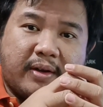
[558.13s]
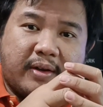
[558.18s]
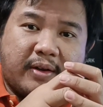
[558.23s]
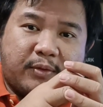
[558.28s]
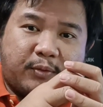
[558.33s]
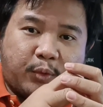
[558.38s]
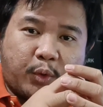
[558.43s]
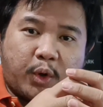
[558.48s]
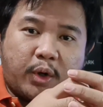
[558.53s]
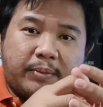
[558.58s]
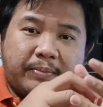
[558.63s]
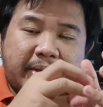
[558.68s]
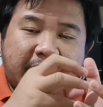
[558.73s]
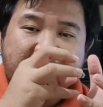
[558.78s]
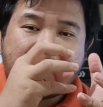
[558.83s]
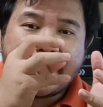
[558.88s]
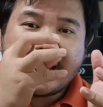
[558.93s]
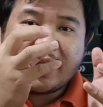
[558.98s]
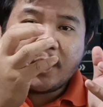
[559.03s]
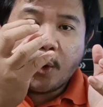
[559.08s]
forming
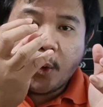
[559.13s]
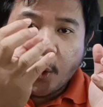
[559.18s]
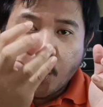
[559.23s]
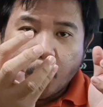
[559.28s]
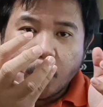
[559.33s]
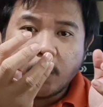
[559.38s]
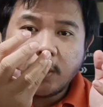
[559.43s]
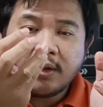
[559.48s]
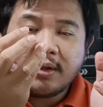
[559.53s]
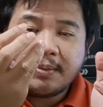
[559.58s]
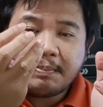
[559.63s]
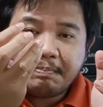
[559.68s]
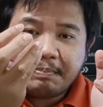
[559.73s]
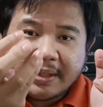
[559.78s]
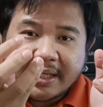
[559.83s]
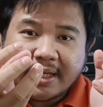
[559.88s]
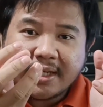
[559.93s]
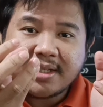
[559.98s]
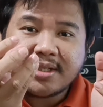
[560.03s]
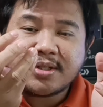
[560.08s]
a whole
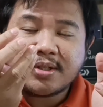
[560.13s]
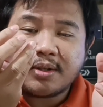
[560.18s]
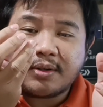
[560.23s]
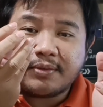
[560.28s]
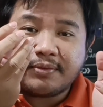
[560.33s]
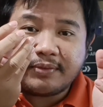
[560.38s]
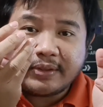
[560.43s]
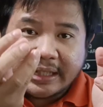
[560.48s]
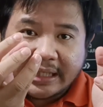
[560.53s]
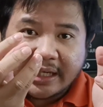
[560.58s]
piece of